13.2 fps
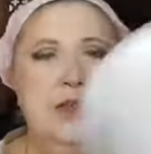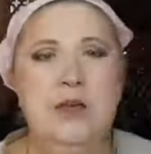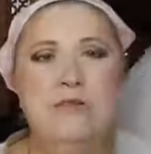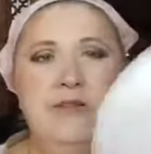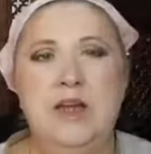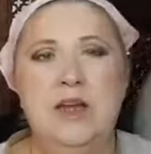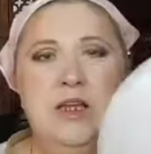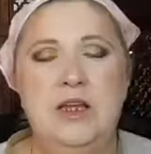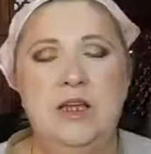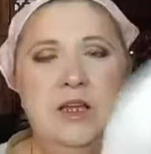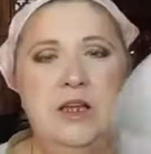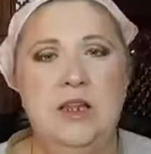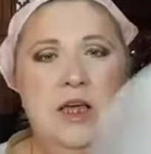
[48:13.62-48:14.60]
then I fan it
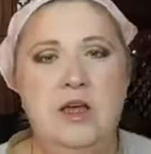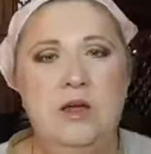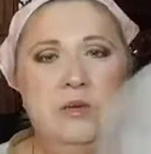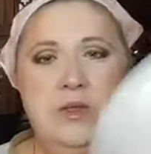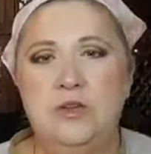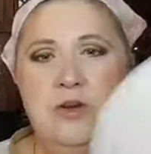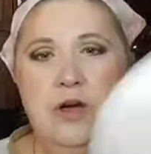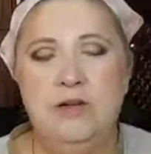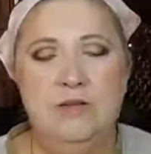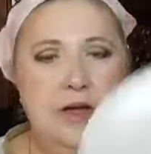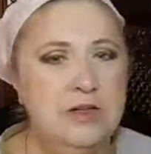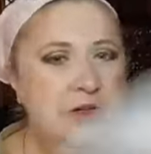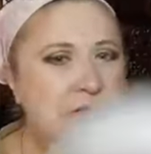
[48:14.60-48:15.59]
in, and that helps it dry
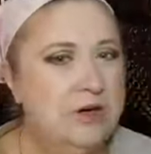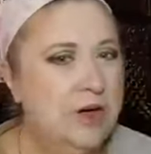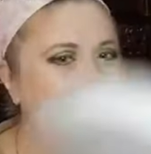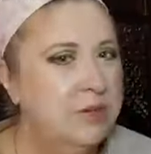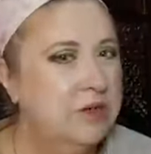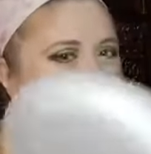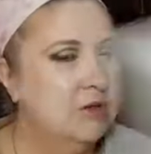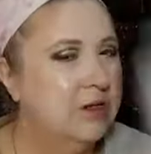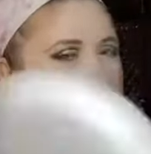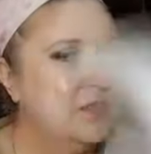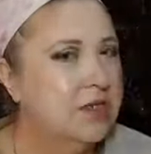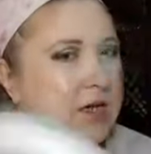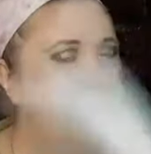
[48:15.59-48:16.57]
faster and helps it really
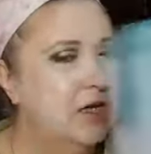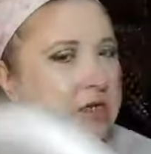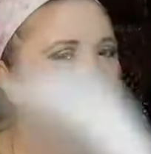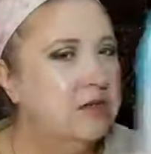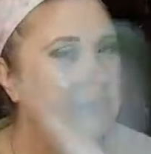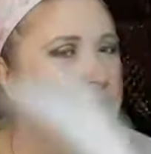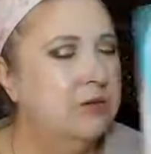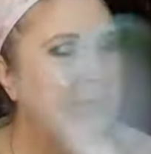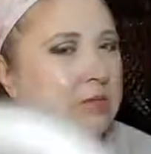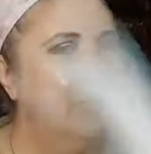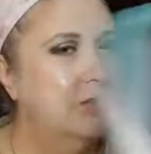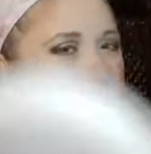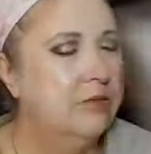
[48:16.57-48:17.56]
sink into,
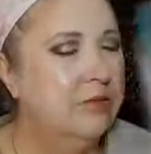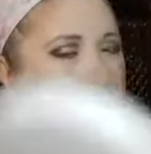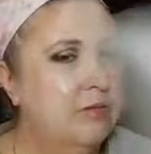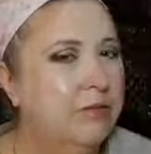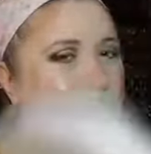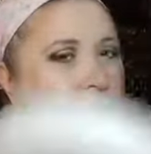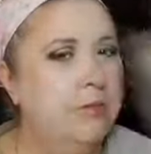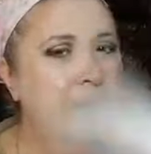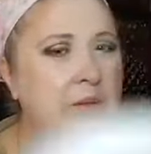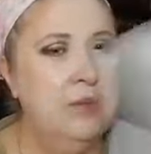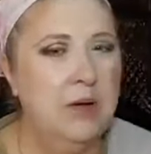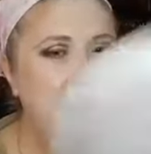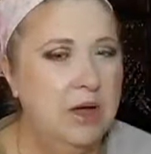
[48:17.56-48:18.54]

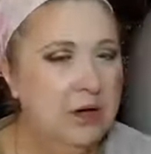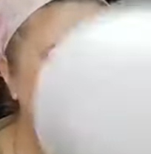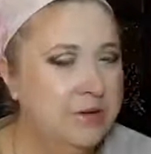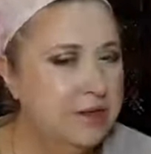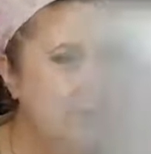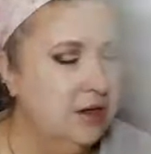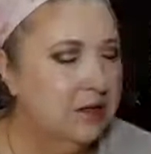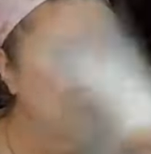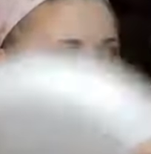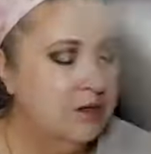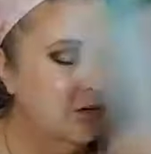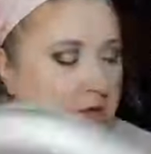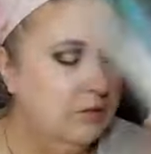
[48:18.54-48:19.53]
make my makeup set.
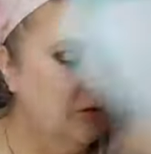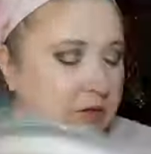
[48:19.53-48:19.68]
So